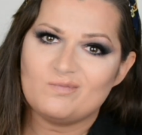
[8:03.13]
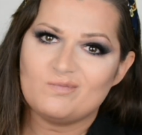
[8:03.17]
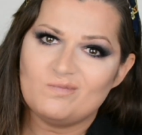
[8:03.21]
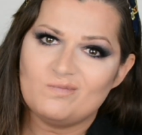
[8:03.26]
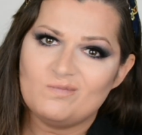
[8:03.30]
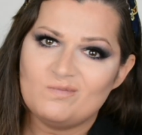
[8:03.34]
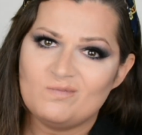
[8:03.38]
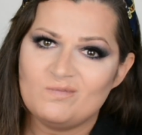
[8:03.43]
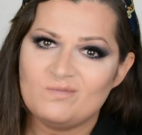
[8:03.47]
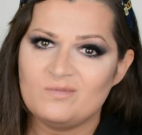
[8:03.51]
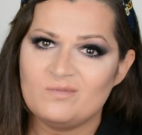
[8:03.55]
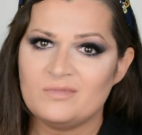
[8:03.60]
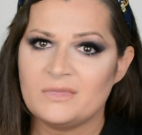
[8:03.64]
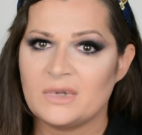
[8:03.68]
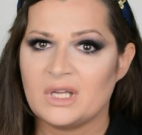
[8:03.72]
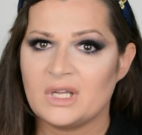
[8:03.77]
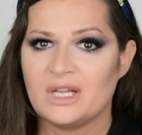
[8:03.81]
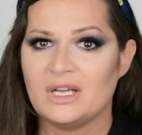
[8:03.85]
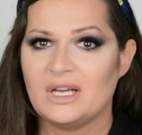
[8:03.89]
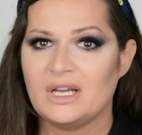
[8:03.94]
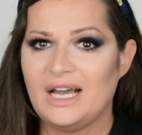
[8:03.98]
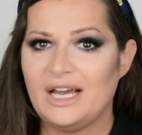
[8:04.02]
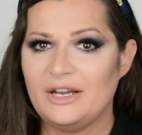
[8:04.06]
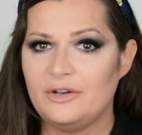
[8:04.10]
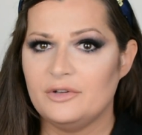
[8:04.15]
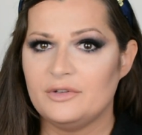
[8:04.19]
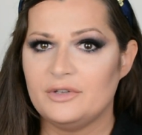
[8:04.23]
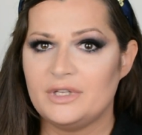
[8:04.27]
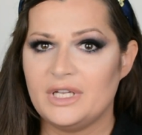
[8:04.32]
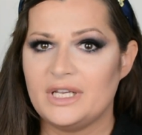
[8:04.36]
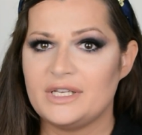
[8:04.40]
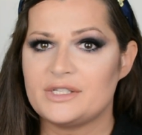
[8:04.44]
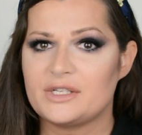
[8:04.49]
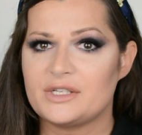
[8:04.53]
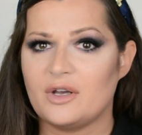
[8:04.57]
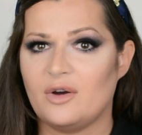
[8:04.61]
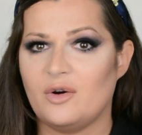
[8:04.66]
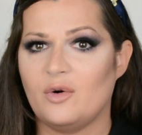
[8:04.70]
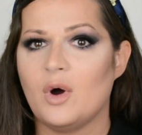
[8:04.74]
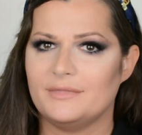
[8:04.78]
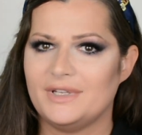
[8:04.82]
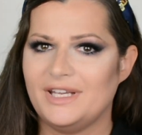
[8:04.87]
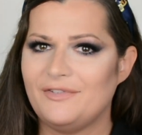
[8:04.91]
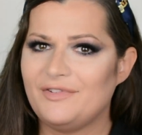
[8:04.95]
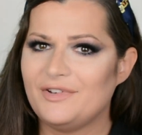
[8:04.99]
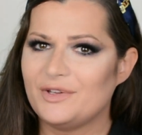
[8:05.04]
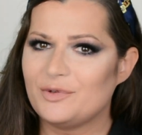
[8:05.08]
Hmm, I don't think so.
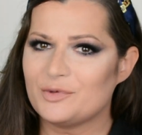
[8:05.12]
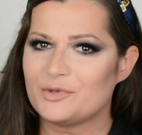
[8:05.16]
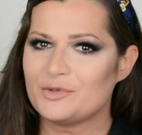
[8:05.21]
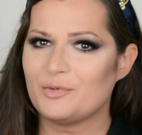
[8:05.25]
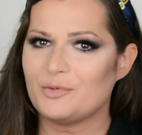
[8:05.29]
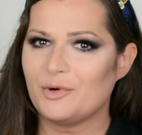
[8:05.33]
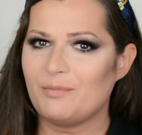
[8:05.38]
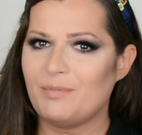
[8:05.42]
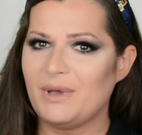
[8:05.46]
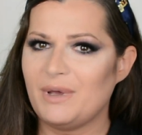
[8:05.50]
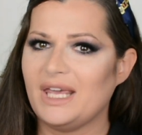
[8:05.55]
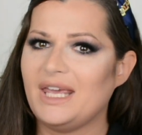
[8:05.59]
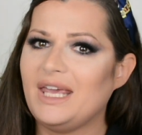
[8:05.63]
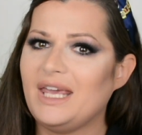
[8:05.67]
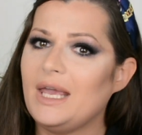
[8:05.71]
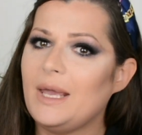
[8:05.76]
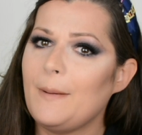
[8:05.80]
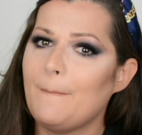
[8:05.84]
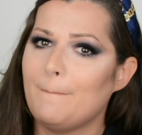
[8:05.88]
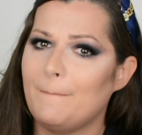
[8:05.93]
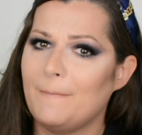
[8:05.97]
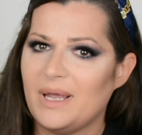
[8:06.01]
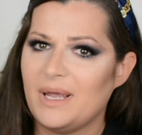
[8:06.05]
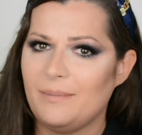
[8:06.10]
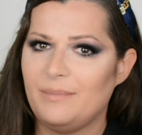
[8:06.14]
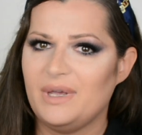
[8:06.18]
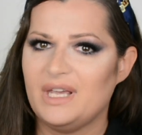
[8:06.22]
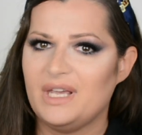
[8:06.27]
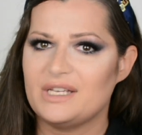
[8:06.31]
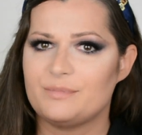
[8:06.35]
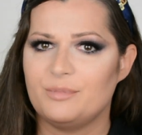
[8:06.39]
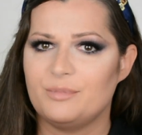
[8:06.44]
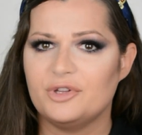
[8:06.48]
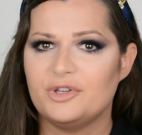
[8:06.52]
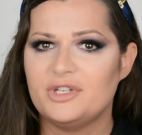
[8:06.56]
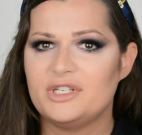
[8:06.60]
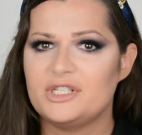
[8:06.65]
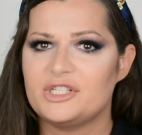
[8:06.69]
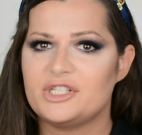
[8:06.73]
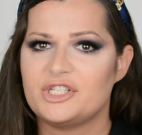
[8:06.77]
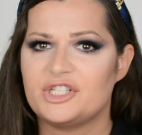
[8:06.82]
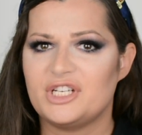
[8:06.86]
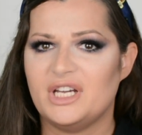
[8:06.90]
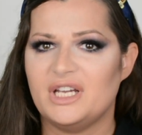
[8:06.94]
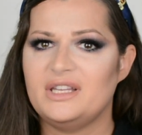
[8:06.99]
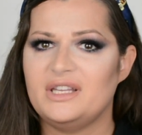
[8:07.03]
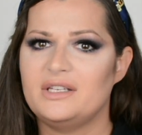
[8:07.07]
If it was more pinky, maybe yes, but this
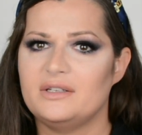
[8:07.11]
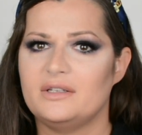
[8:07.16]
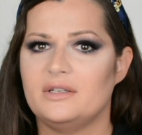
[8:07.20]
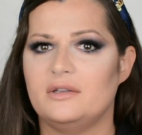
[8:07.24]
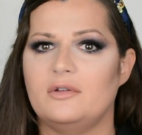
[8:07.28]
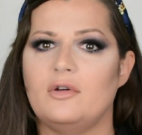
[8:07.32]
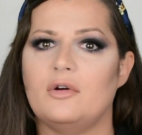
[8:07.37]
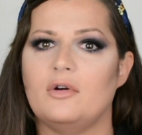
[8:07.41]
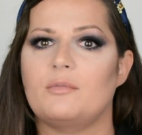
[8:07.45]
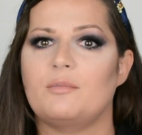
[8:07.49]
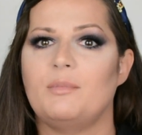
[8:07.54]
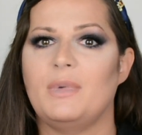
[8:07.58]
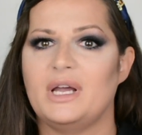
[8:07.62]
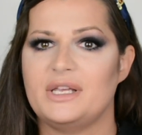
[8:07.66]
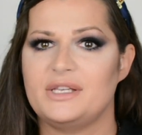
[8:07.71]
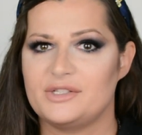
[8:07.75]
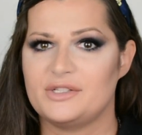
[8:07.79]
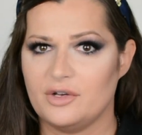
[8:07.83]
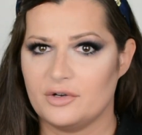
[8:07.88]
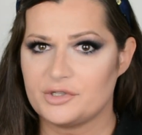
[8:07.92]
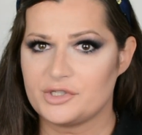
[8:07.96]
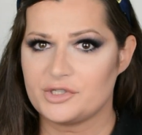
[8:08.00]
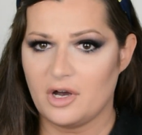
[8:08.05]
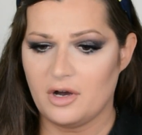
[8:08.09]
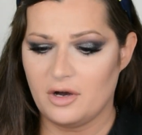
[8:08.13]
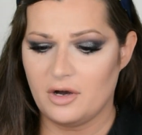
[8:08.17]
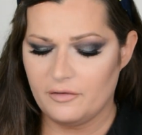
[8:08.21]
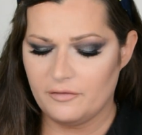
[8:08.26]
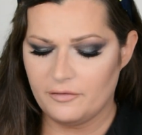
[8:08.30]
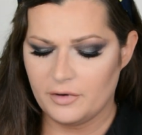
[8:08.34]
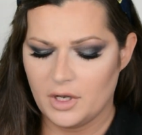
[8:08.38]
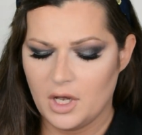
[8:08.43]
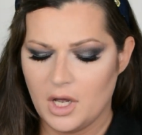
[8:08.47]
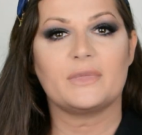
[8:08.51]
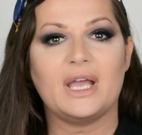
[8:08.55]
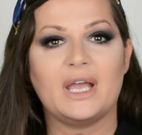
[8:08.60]
shade didn't knock my socks off.